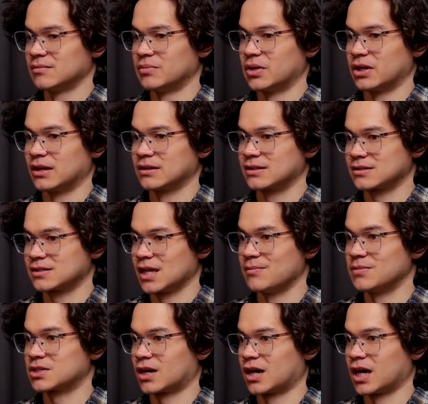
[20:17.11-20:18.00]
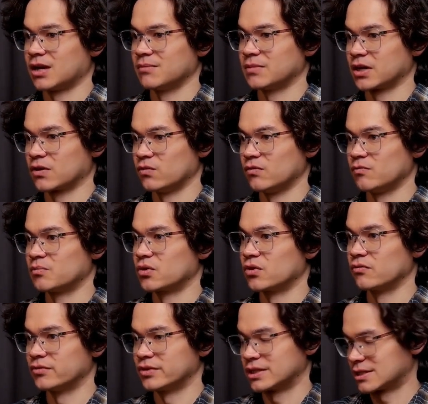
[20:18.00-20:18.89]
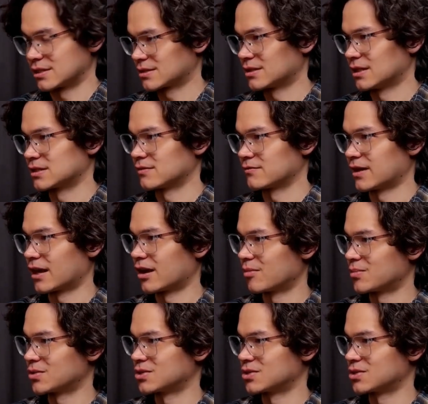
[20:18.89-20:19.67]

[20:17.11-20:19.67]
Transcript: But at the same time, like we've proven the success of that